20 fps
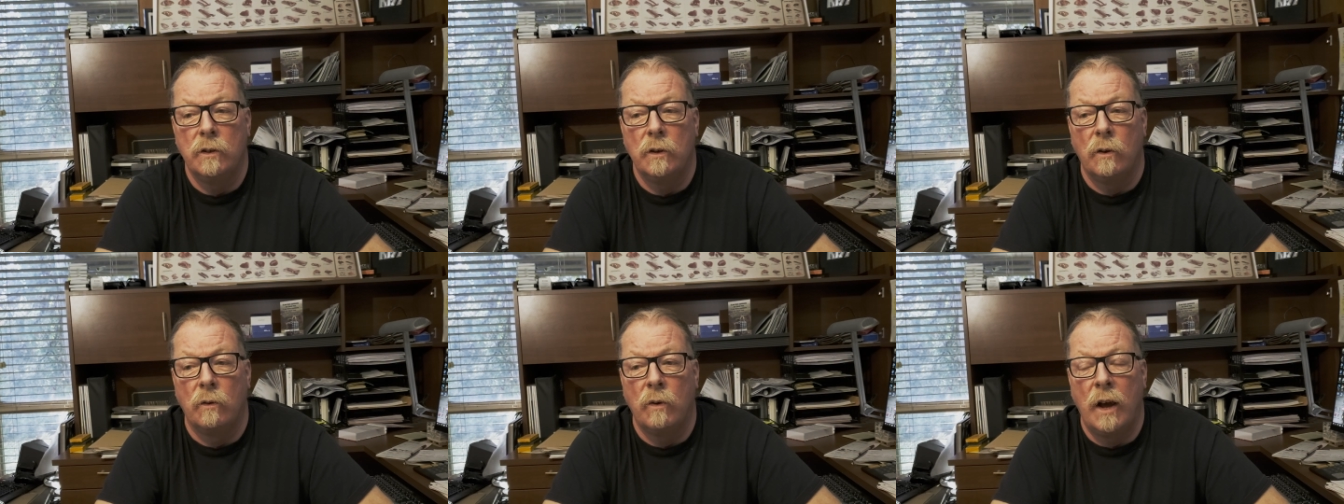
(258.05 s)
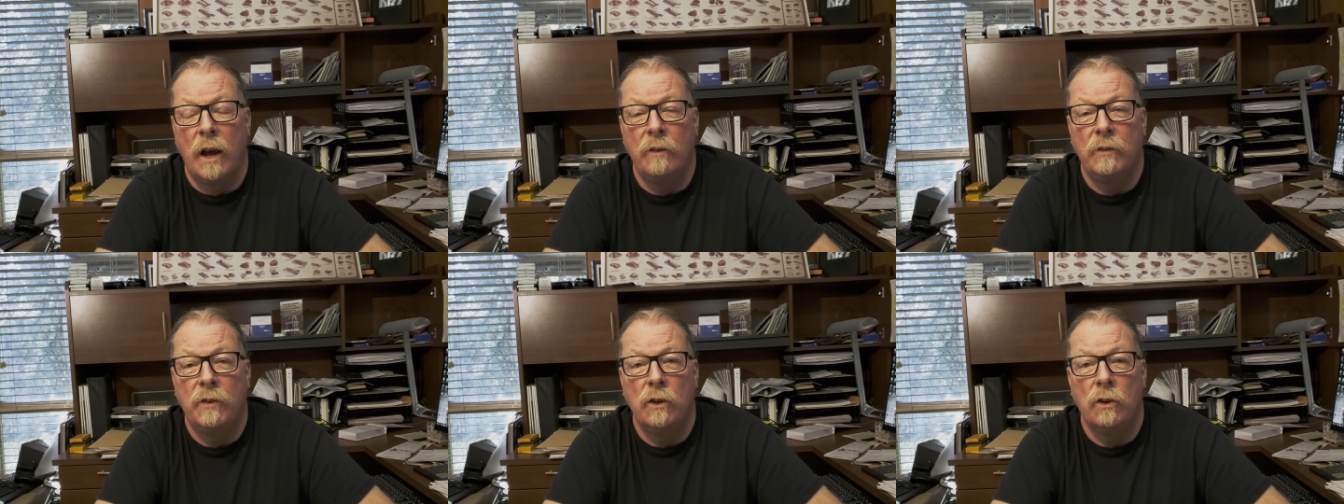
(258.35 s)

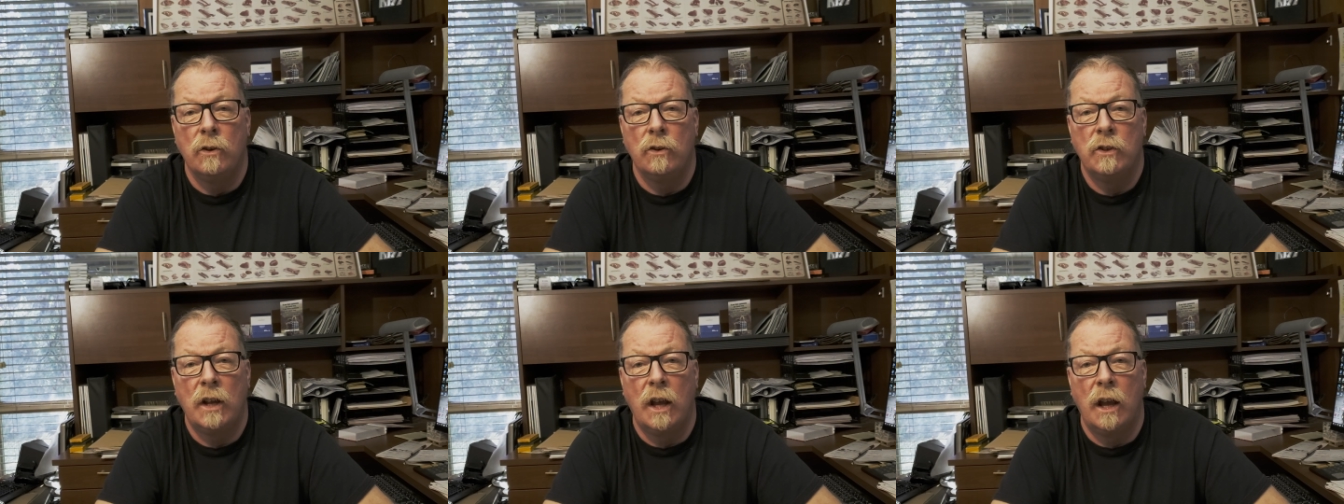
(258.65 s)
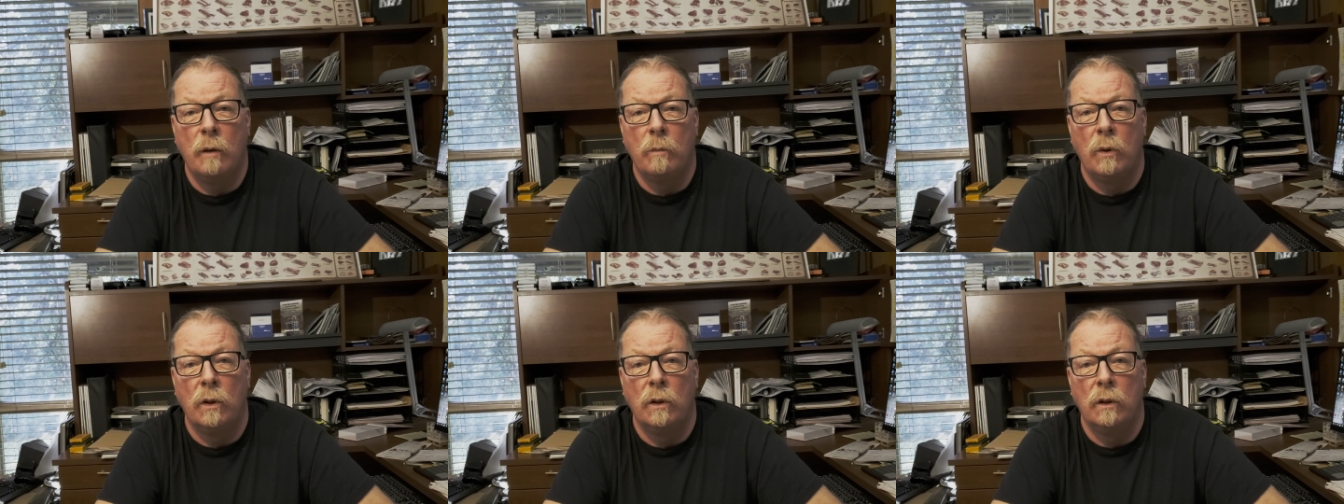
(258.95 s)
arrives at your
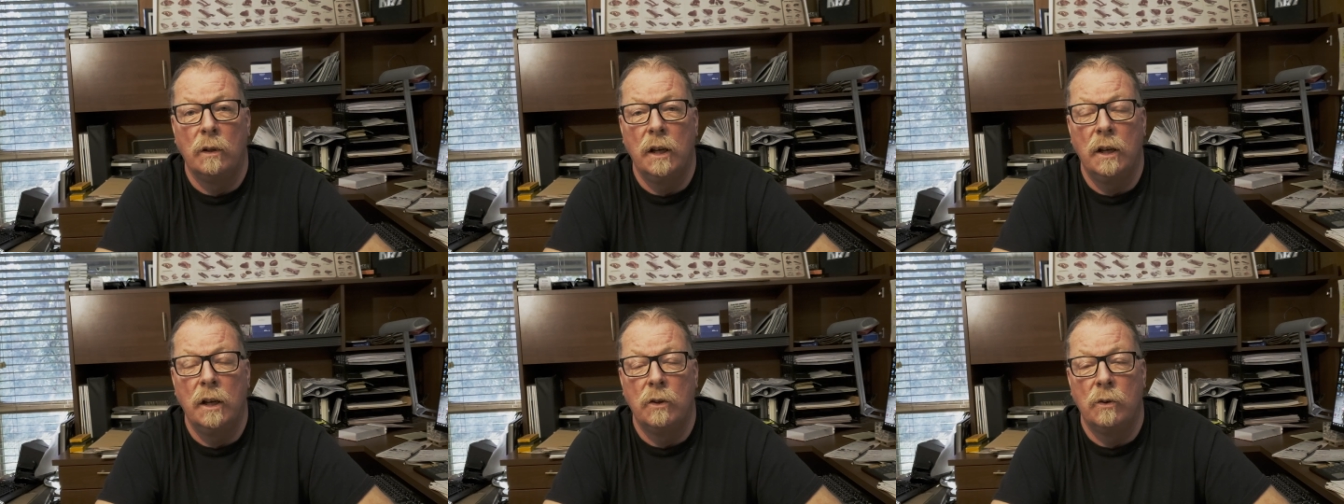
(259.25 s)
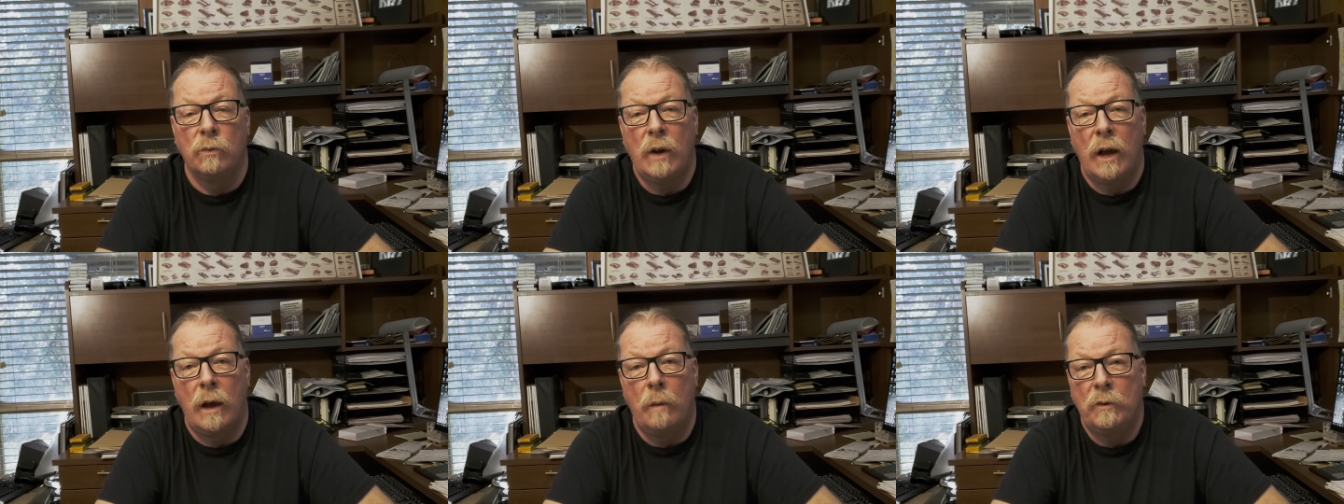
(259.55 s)
table
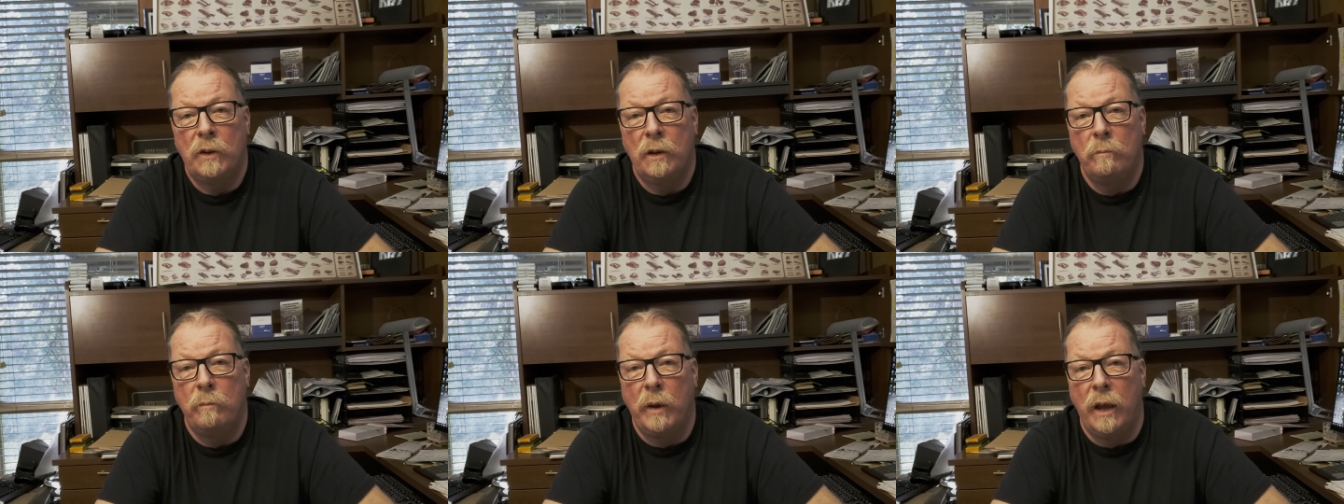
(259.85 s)
either wrapped in